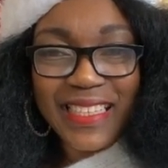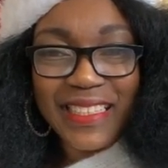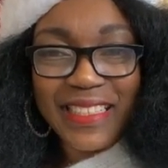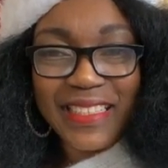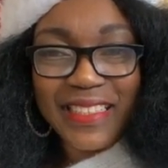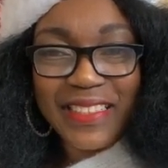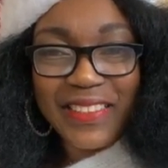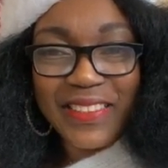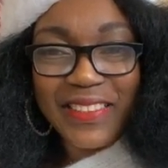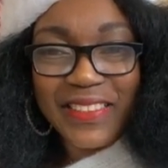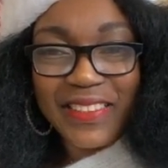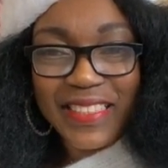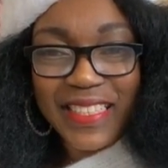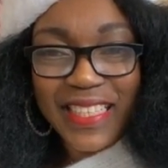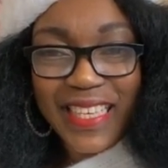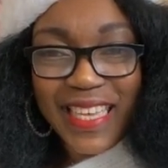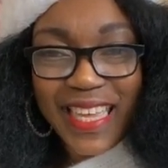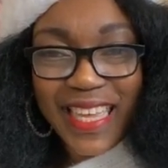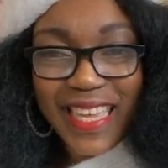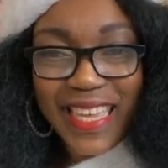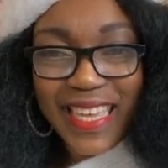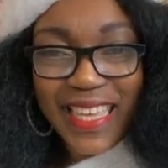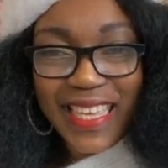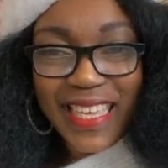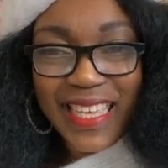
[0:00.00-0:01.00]

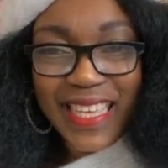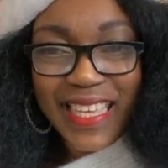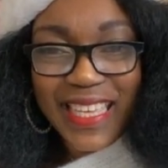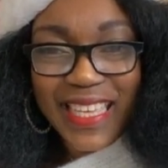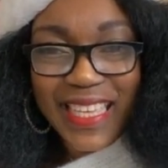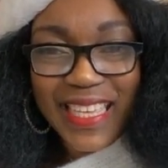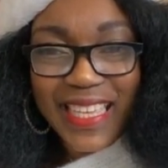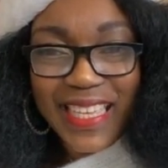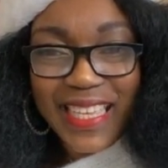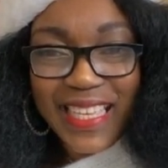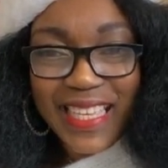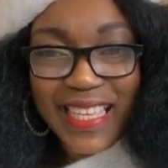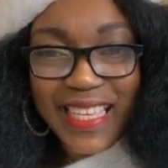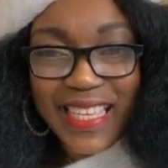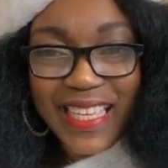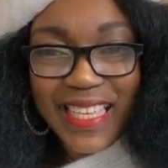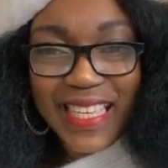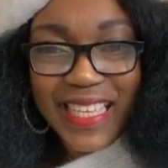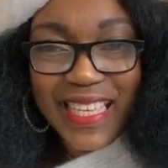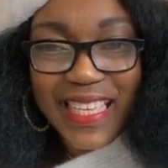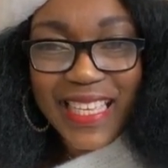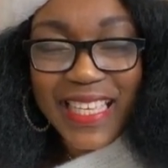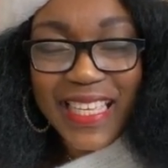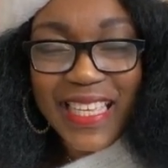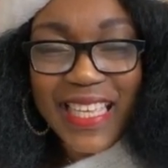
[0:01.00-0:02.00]
okay.
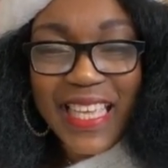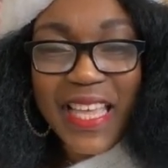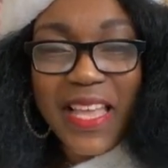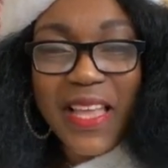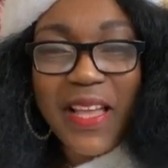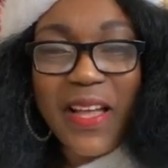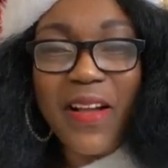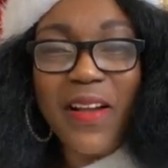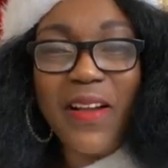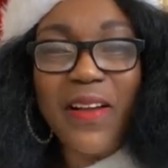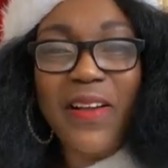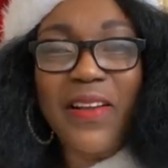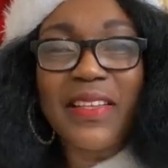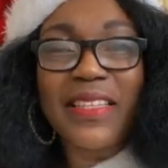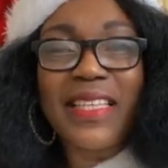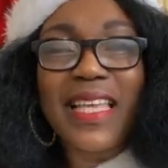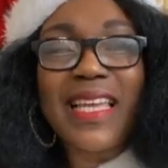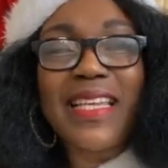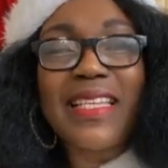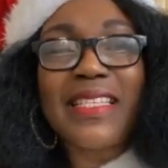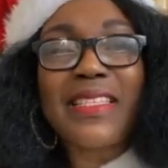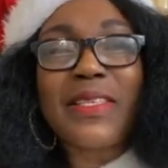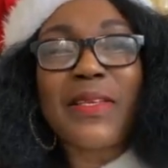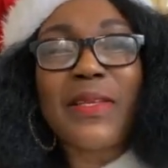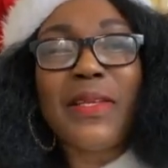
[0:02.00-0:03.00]
Oh,
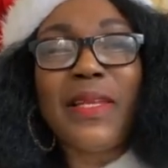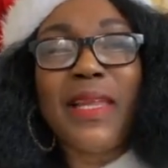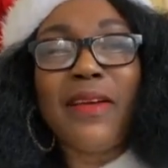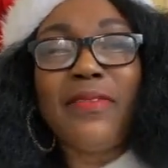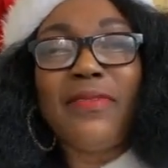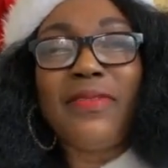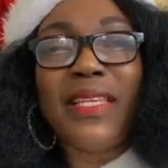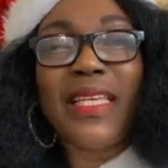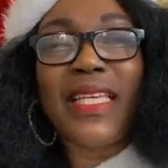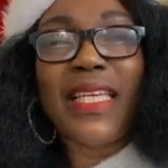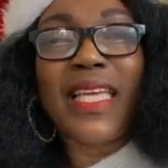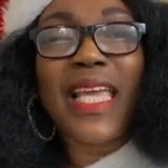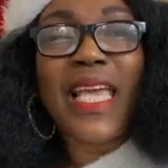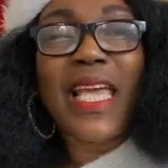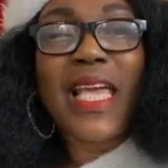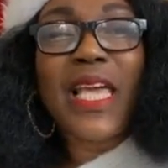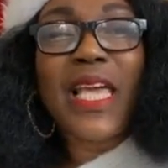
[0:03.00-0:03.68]
that is so lovely.